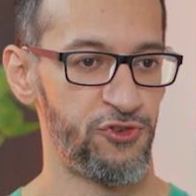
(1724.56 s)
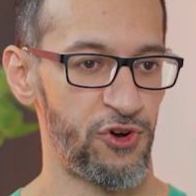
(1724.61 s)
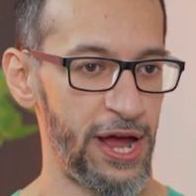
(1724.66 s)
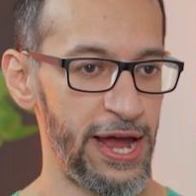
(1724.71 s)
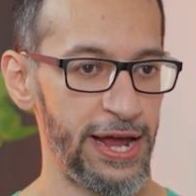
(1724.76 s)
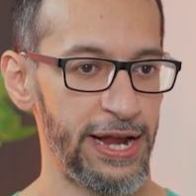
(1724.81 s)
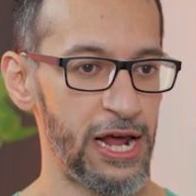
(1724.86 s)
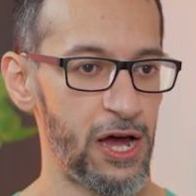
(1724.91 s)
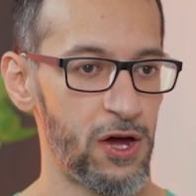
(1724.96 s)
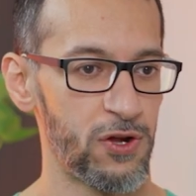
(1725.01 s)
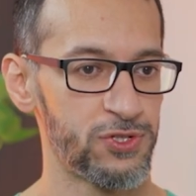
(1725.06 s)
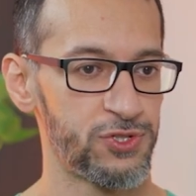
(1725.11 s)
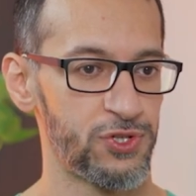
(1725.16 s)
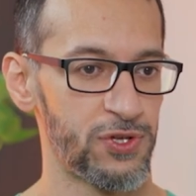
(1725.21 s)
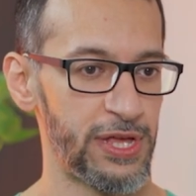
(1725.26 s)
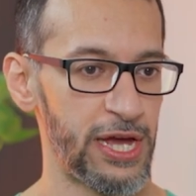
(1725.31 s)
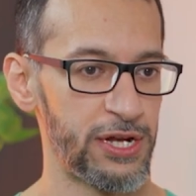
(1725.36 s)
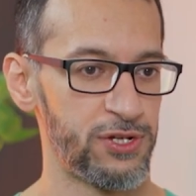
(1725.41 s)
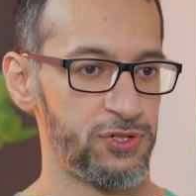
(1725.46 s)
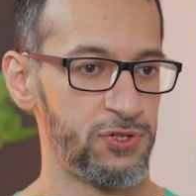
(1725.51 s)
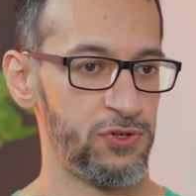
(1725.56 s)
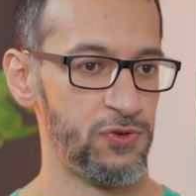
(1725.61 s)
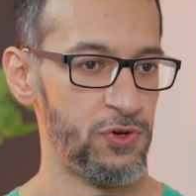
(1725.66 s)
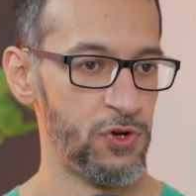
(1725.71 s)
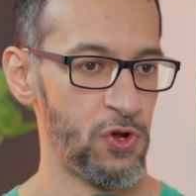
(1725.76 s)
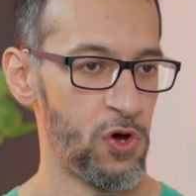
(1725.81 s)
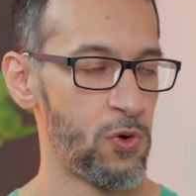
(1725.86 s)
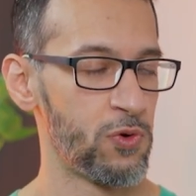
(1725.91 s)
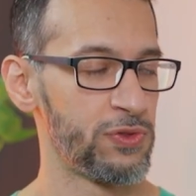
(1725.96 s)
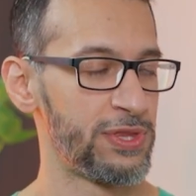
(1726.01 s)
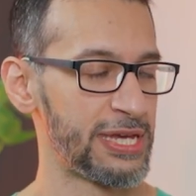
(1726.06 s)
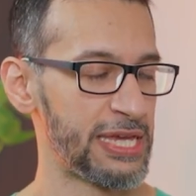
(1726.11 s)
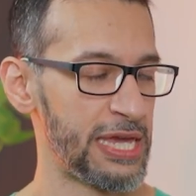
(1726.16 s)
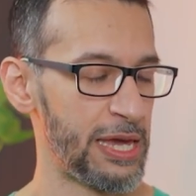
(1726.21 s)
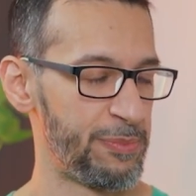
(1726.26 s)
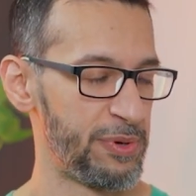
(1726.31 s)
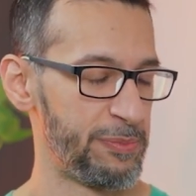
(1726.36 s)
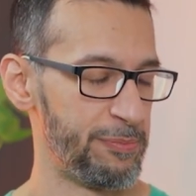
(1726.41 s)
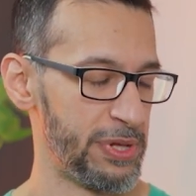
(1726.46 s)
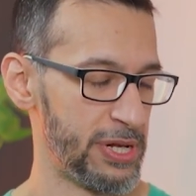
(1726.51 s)
try it out so that you know the
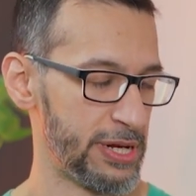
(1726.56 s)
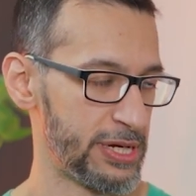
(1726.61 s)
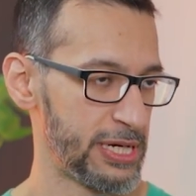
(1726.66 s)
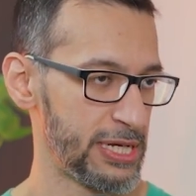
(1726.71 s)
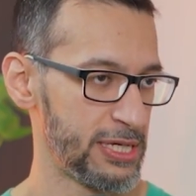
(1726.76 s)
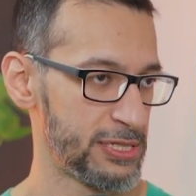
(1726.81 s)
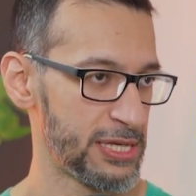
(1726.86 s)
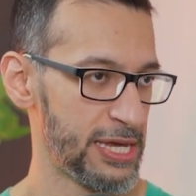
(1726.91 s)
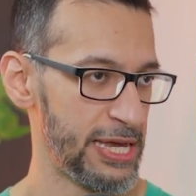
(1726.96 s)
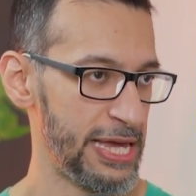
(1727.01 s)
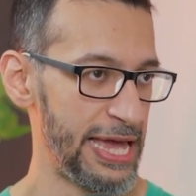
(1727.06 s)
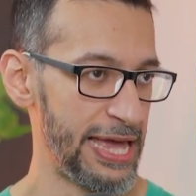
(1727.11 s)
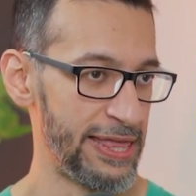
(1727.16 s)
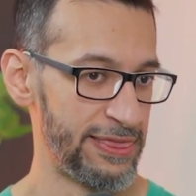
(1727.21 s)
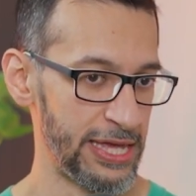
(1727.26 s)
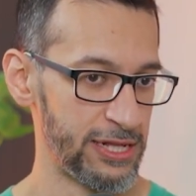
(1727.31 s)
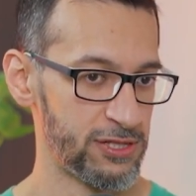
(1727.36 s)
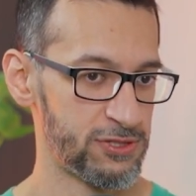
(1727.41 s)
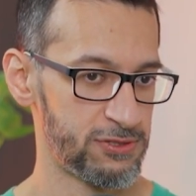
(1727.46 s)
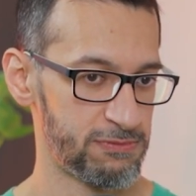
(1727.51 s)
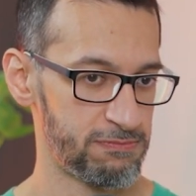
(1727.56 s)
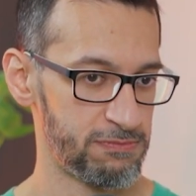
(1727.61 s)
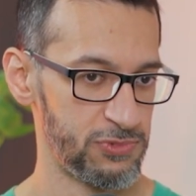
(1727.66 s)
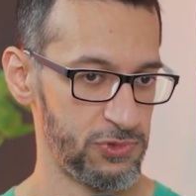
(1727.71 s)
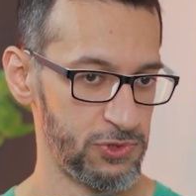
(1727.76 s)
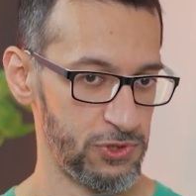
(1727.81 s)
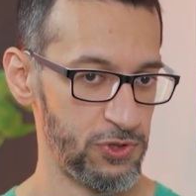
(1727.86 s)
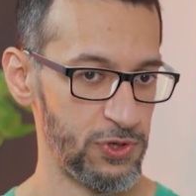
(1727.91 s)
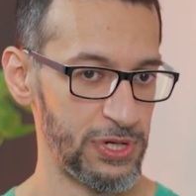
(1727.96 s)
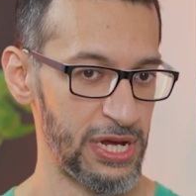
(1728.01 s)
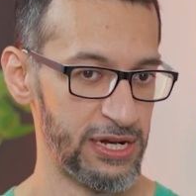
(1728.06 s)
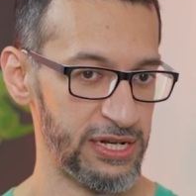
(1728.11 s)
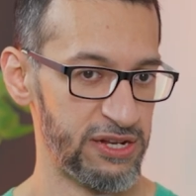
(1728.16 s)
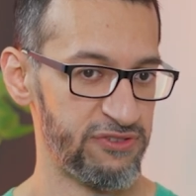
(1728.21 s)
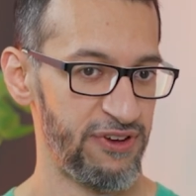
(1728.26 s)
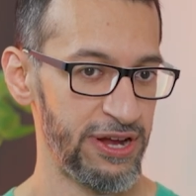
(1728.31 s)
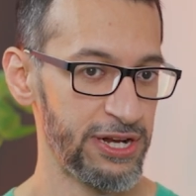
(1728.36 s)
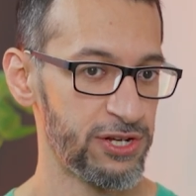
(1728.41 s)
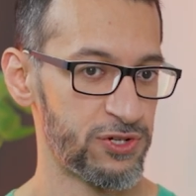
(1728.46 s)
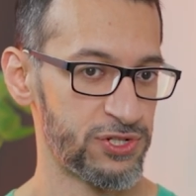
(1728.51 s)
capabilities, and then you can
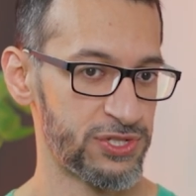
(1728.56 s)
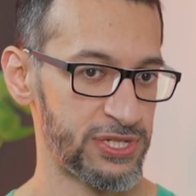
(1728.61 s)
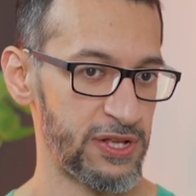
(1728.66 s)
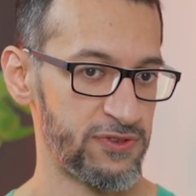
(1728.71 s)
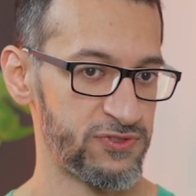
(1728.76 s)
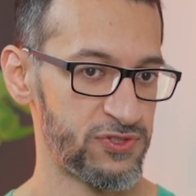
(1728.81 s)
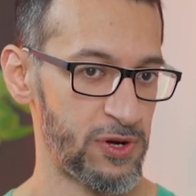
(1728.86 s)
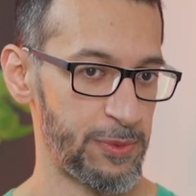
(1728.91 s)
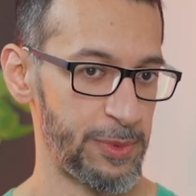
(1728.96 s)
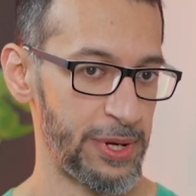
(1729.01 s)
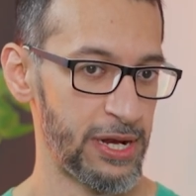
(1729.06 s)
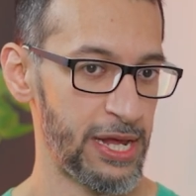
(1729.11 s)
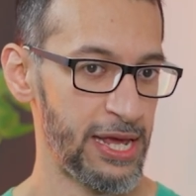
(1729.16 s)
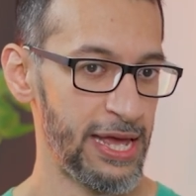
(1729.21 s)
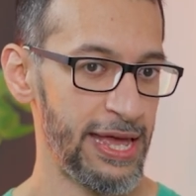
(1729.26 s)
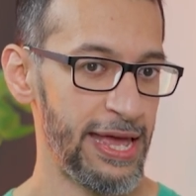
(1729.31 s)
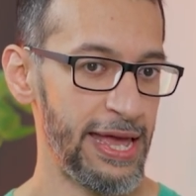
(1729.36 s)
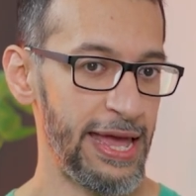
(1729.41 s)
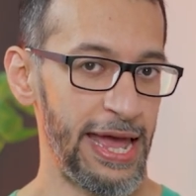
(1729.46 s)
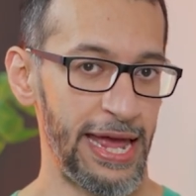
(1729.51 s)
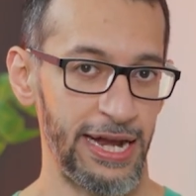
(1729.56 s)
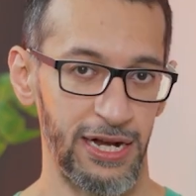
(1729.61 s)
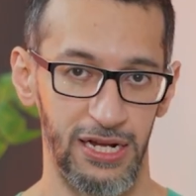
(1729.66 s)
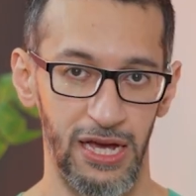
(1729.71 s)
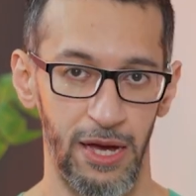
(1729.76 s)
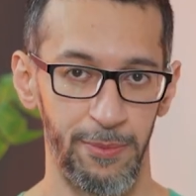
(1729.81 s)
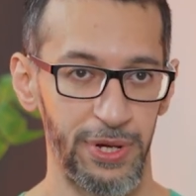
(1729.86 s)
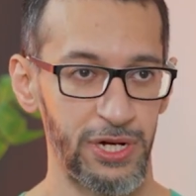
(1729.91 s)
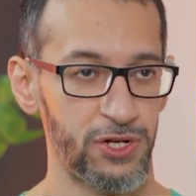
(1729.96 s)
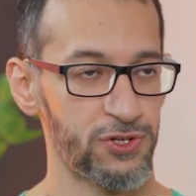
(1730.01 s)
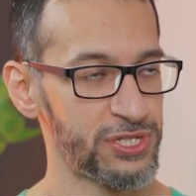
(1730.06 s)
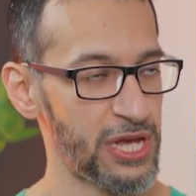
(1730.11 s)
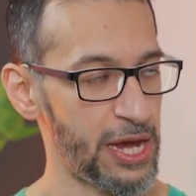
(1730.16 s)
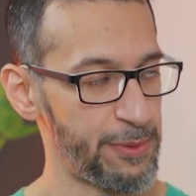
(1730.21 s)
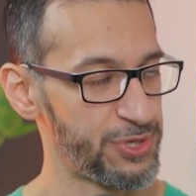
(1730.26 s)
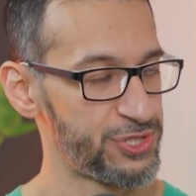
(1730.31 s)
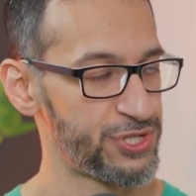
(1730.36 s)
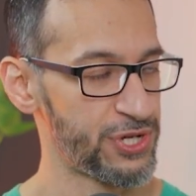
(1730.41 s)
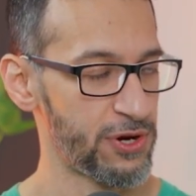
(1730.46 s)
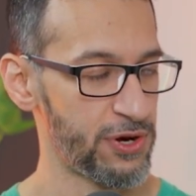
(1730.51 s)
defend yourselves from it. And coming to
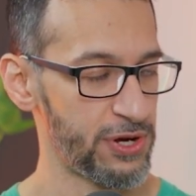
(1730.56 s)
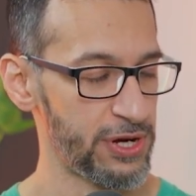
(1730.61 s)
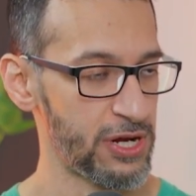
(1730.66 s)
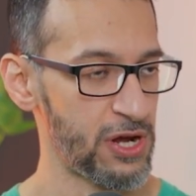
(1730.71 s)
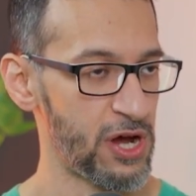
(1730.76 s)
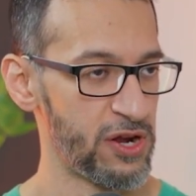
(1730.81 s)
cybersecurity